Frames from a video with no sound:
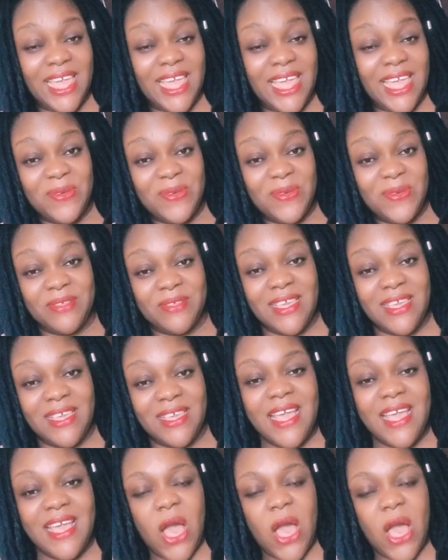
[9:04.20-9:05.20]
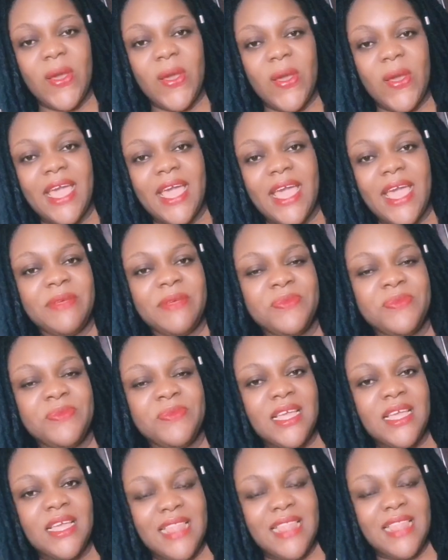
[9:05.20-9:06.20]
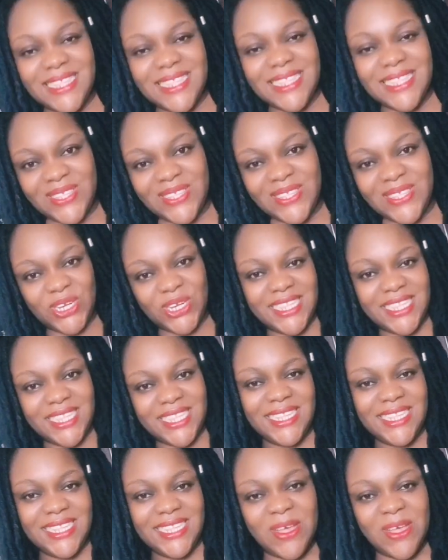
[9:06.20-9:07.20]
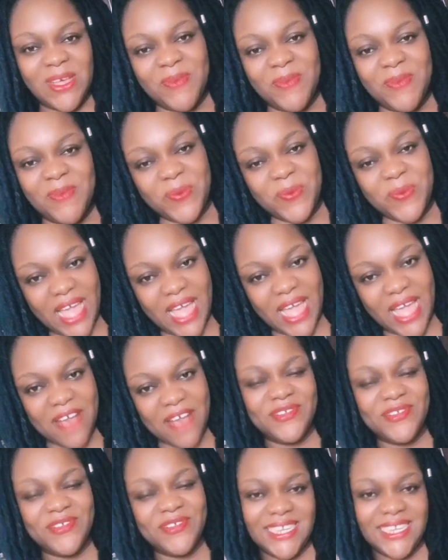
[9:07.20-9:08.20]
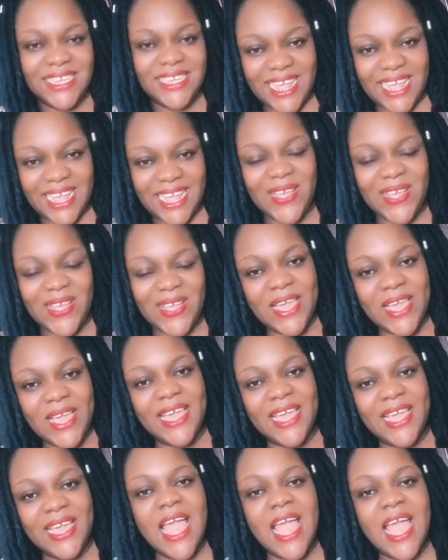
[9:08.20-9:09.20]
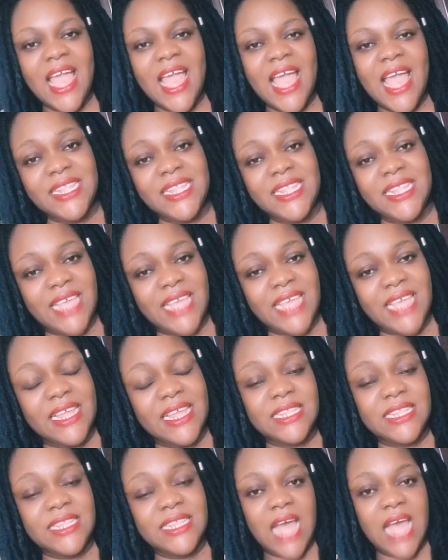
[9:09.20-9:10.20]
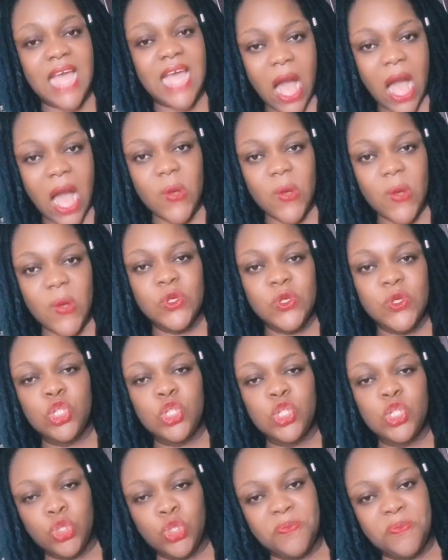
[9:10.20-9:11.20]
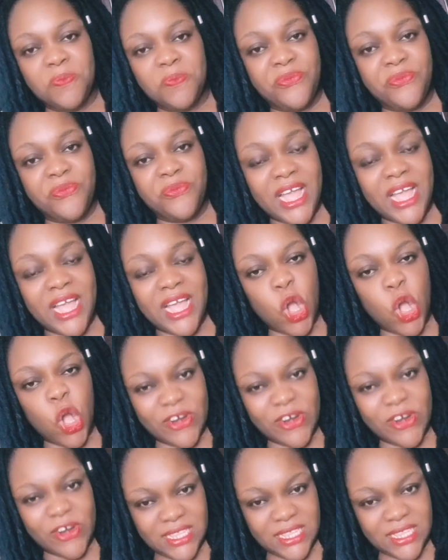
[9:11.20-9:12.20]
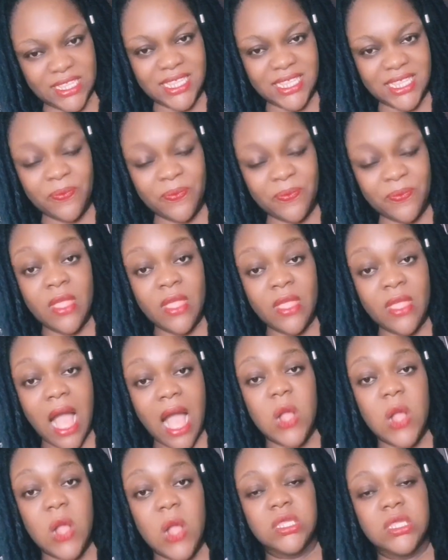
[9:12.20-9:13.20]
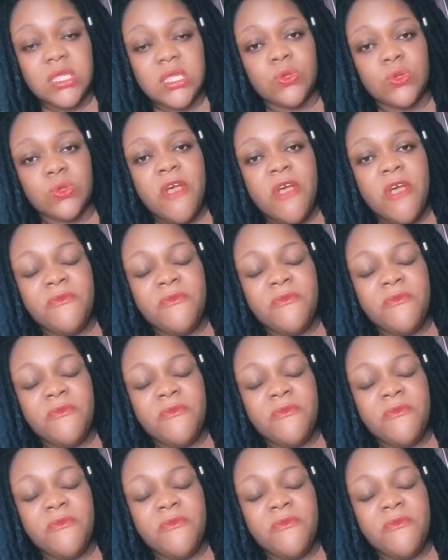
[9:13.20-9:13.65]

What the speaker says: anyway. Okay, let's go straight to the topic we have for today. Okay, I said it's how to break curses. How to